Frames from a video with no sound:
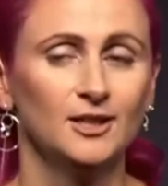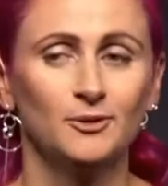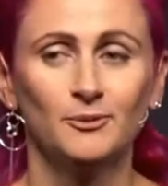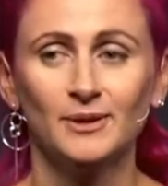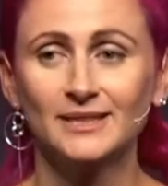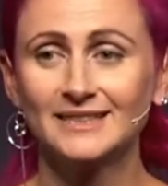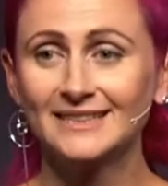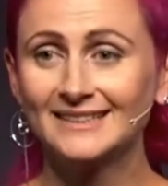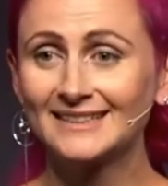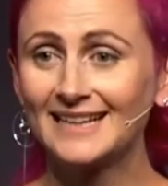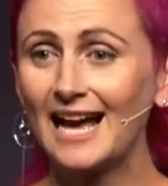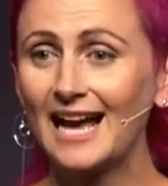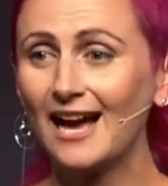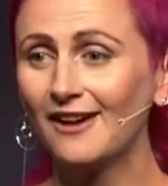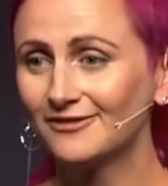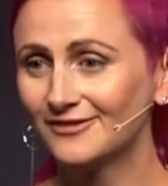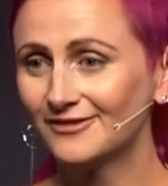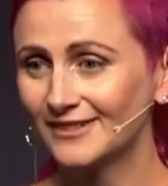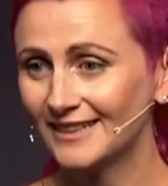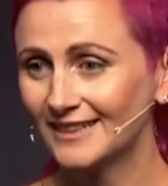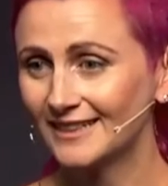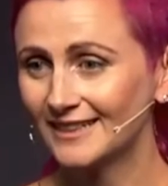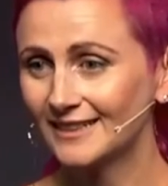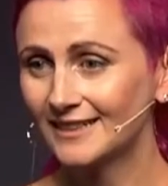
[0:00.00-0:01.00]
when you're
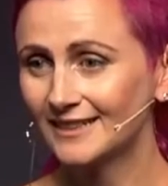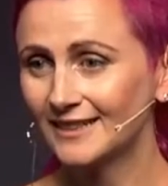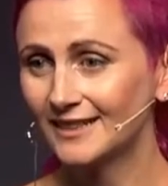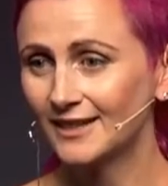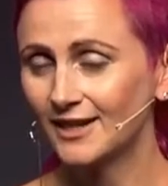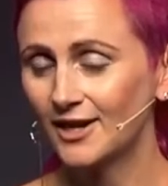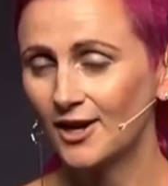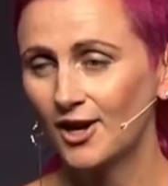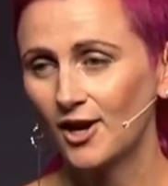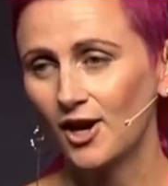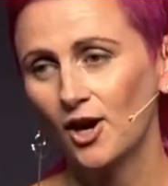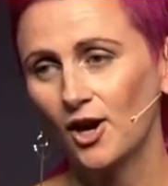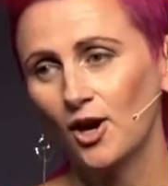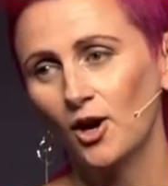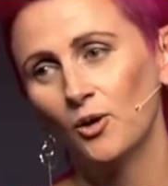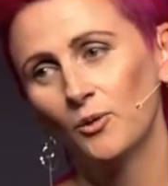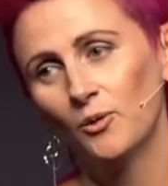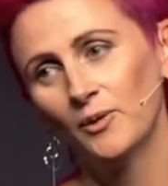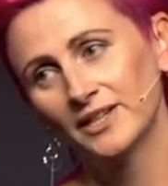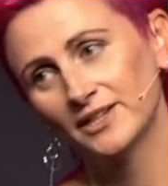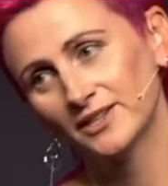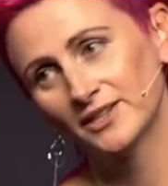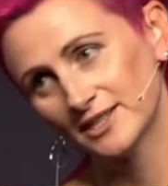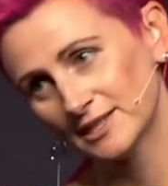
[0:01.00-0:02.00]
laughing,
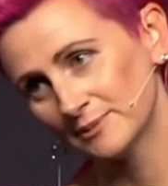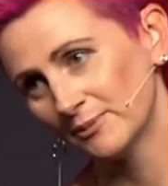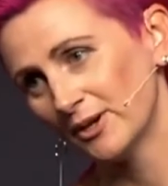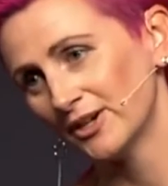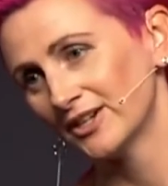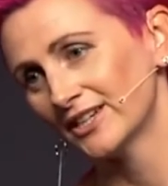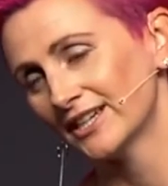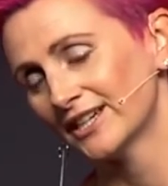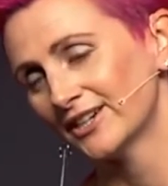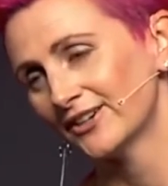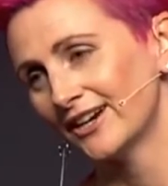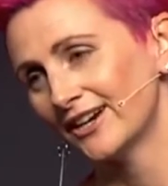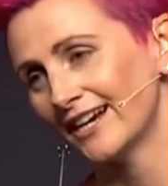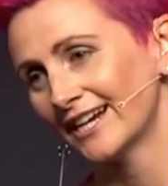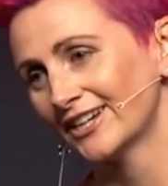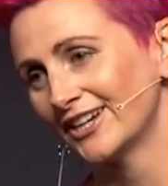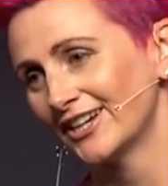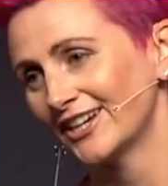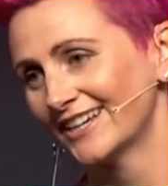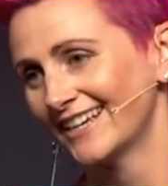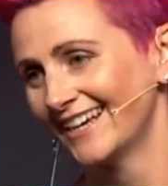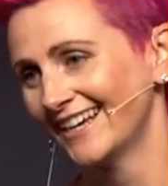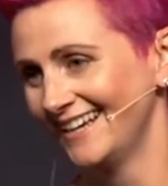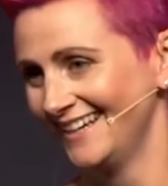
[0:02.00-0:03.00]
or when you're smoking crack
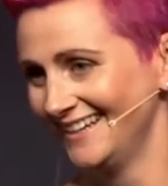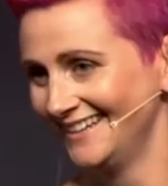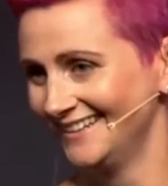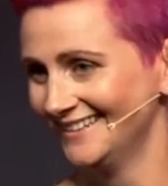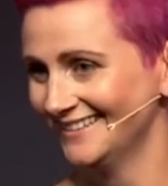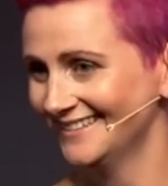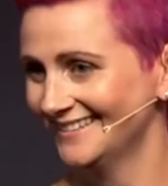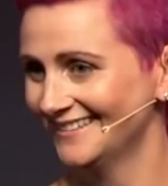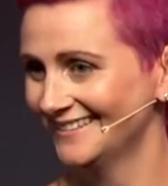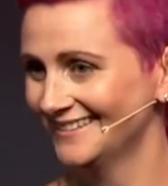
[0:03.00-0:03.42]
cocaine.